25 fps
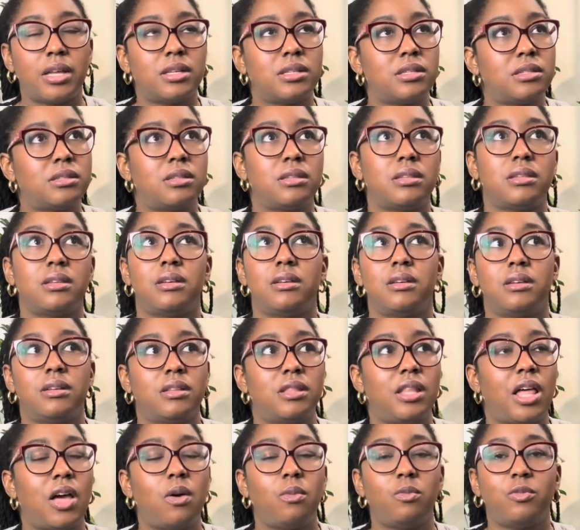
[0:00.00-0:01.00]
Because
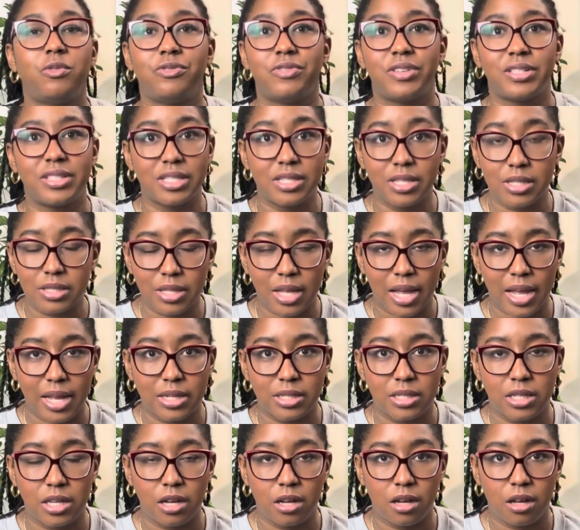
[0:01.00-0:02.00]
now I'm revisiting the
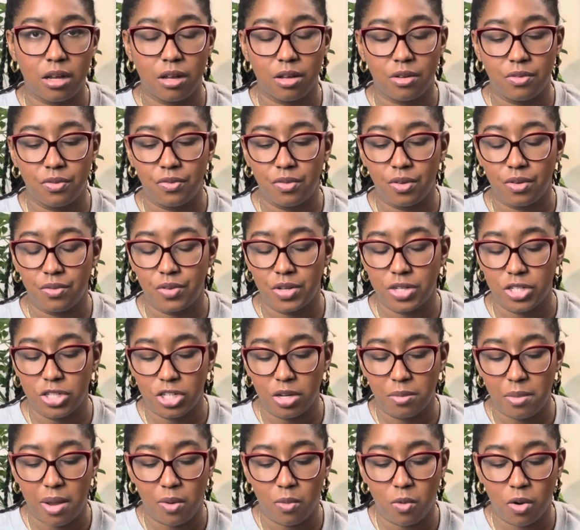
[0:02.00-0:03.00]
idea of
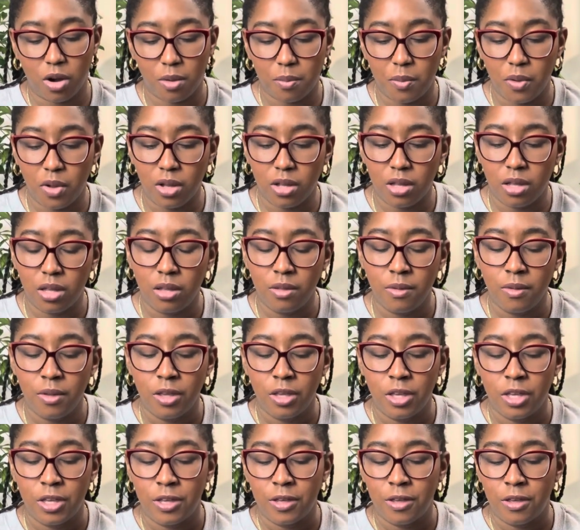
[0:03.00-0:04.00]
finishing my workbook.
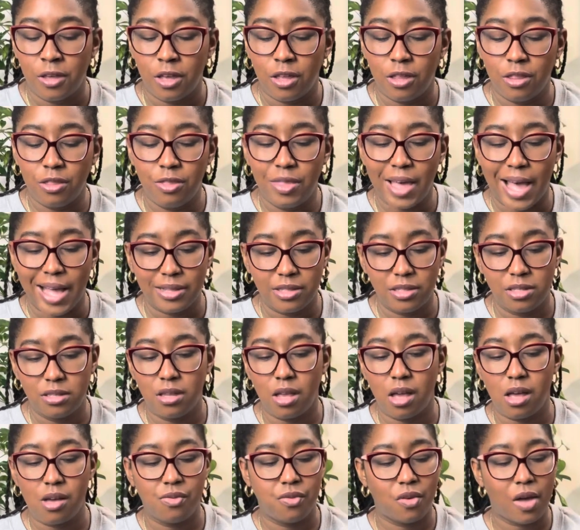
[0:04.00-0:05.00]
That
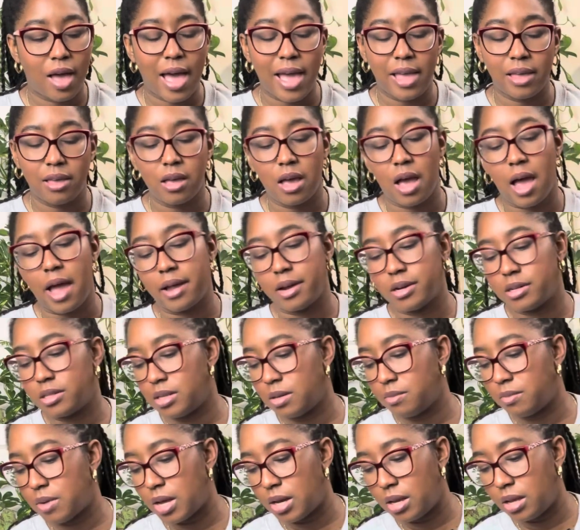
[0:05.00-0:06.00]
stuff, I could hire
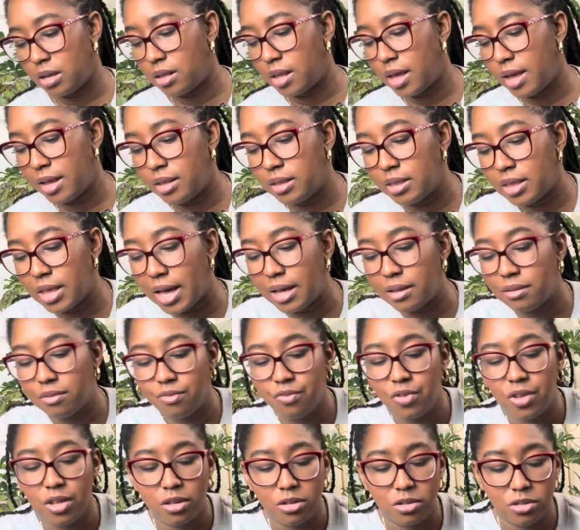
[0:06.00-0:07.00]
somebody. That
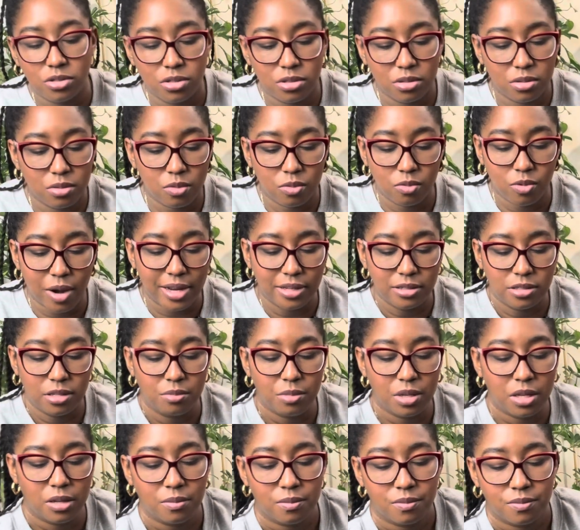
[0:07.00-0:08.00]
feels right to
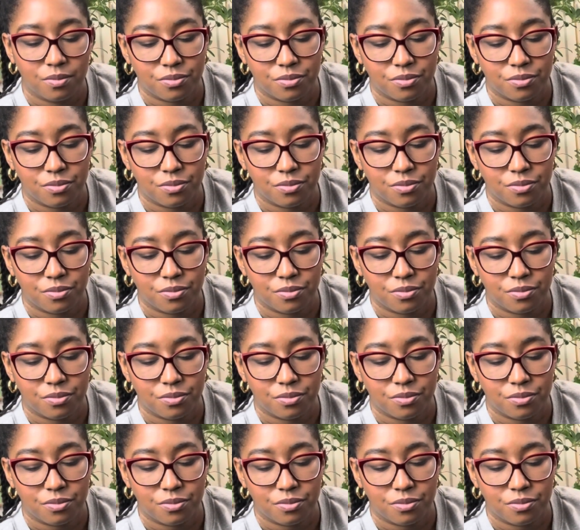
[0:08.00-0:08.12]
me.